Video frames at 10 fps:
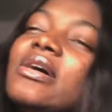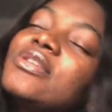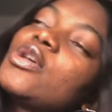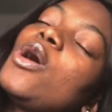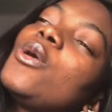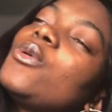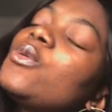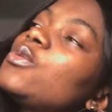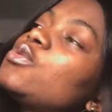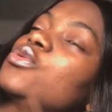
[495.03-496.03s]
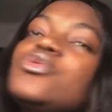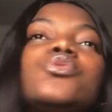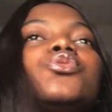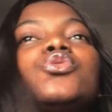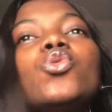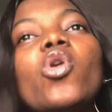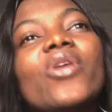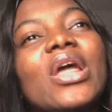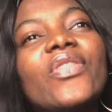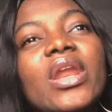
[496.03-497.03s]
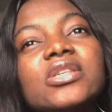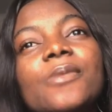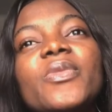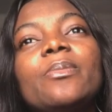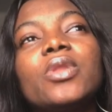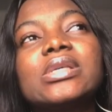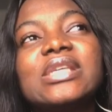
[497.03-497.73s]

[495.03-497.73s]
so 230 something plus